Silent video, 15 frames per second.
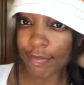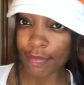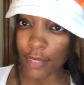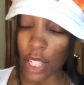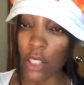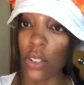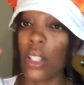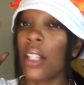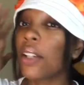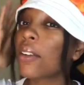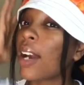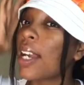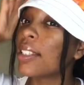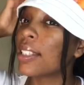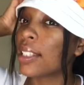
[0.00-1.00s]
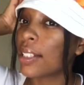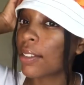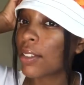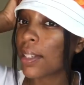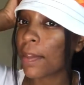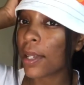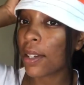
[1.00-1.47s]
Do it look crazy enough
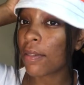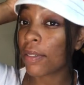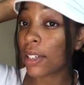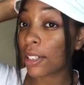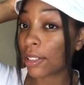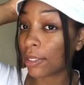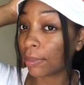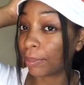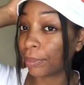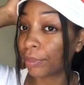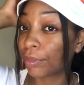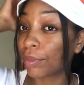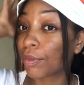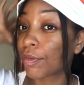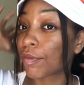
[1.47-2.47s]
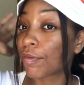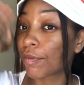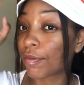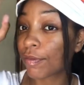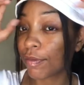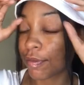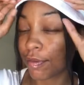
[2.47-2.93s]
to be on Vogue?
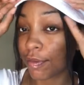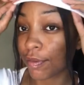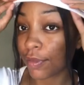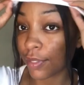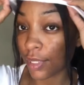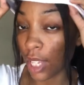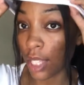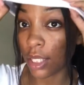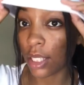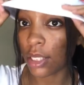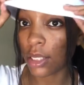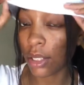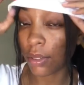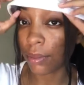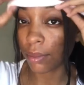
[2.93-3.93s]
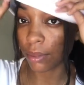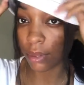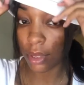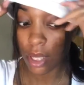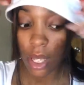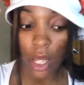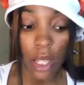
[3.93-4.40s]
I think so.
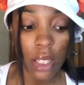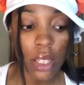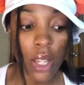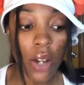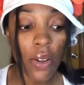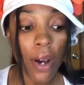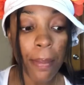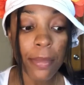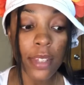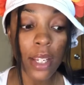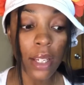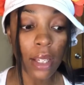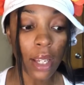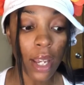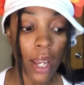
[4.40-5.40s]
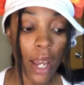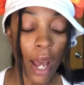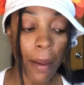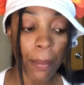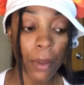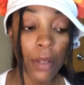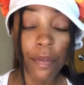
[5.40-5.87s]
So I'm thinking,
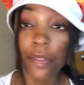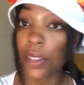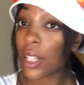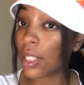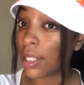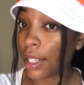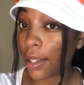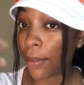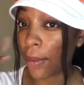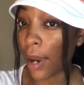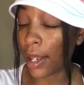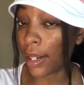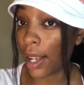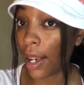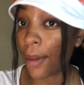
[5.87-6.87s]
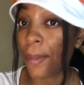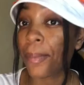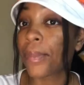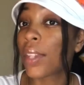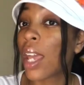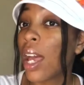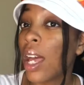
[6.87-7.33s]
I'm conflicted right now.
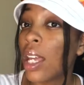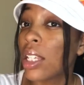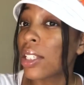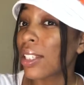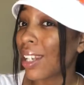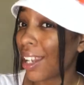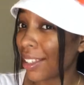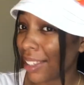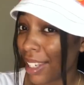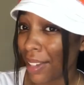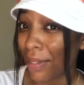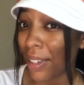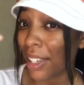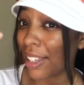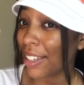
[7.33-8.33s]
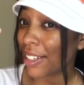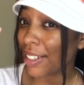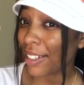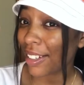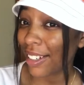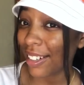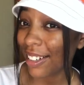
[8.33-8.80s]
Should I leave it
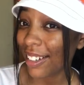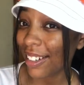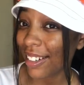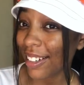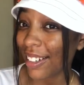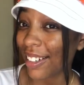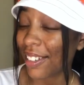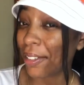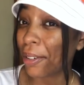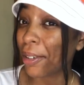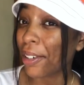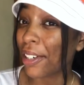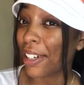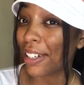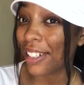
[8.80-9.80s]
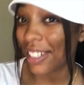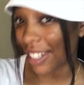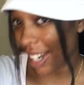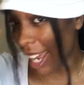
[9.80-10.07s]
here, or should I